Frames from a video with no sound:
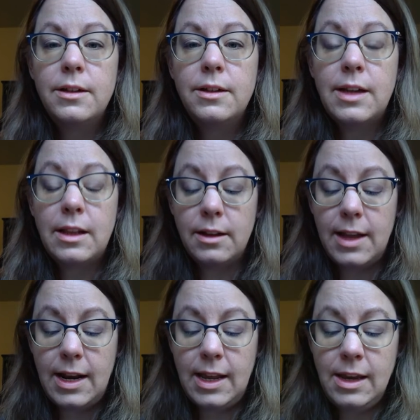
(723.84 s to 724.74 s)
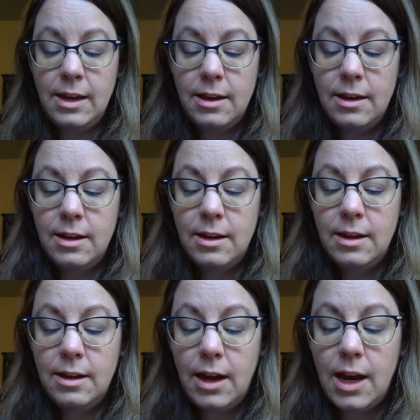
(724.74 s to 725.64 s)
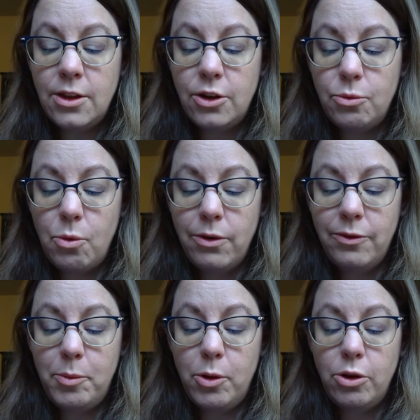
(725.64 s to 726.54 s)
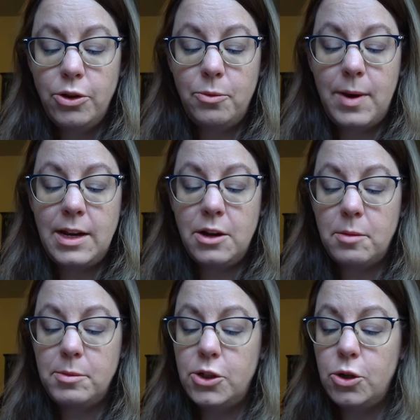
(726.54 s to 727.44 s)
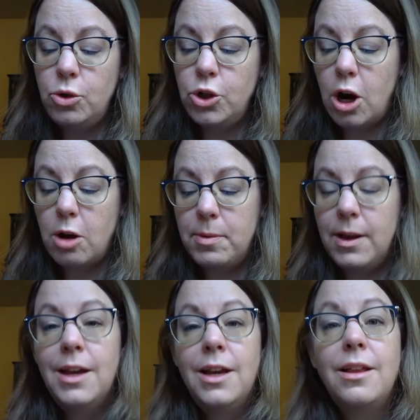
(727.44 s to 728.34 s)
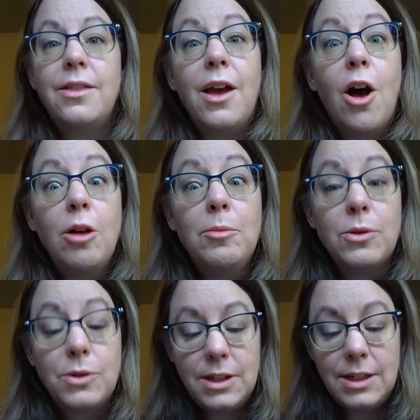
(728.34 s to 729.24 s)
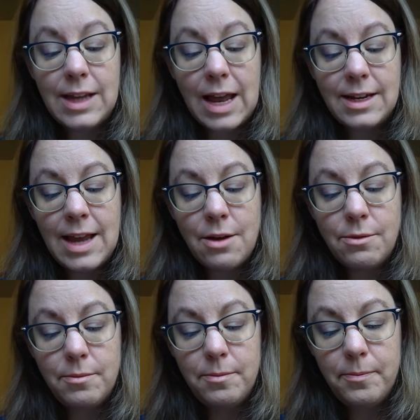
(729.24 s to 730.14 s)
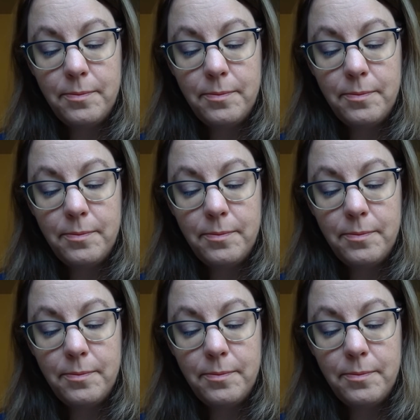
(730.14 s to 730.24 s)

said the lady, and the dwarf pulled the reindeer up so sharp that they almost sat down.